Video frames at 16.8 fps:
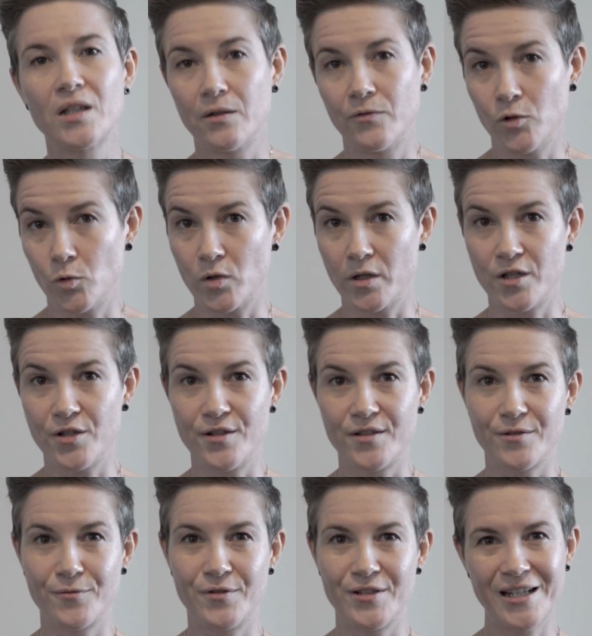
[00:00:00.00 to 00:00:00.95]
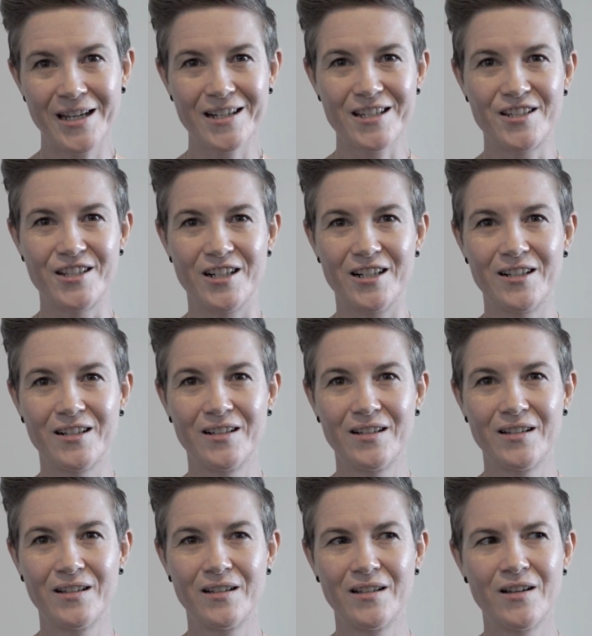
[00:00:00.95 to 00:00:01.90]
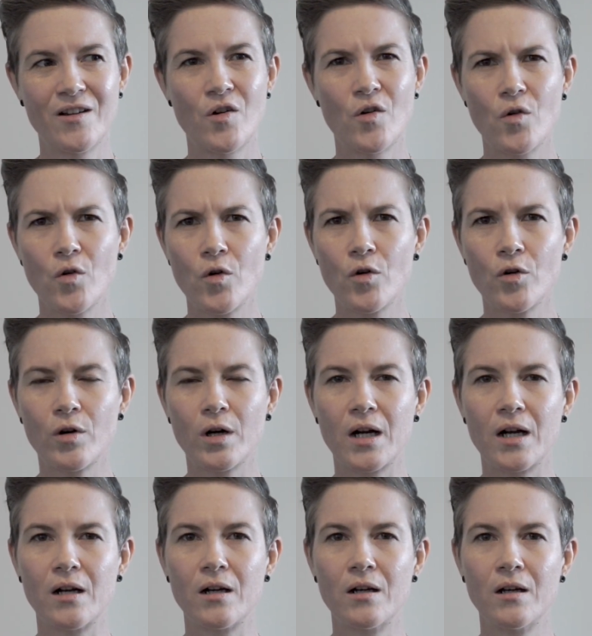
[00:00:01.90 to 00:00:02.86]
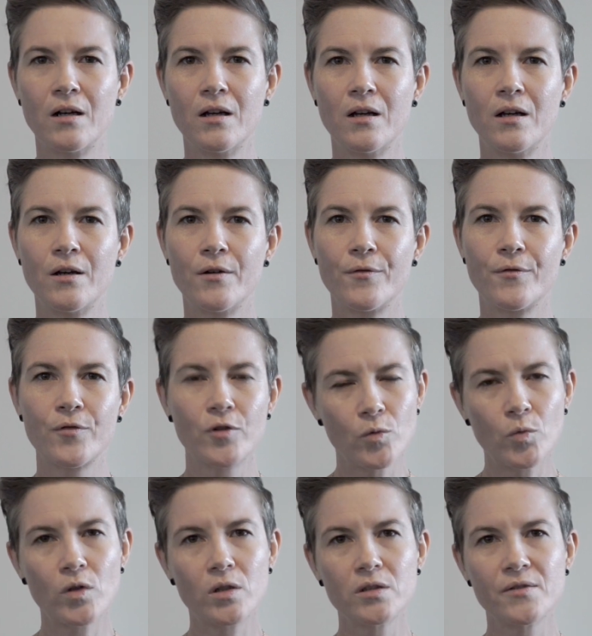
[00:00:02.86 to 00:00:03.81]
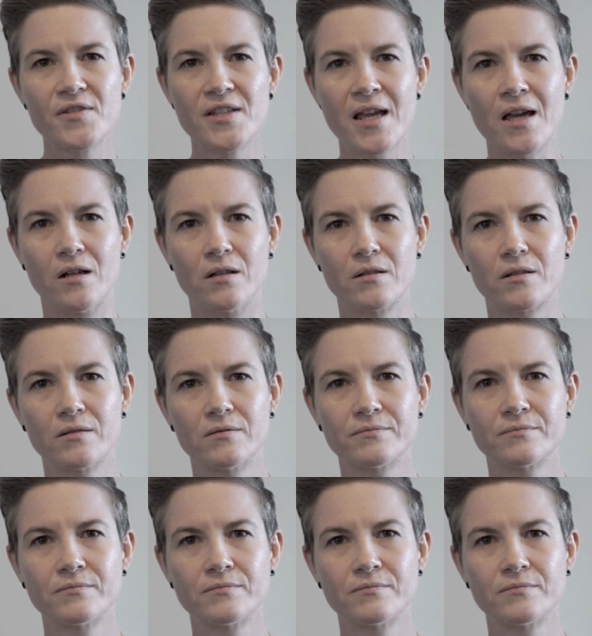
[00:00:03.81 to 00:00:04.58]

if you want to use it for texture or for a wall of sound.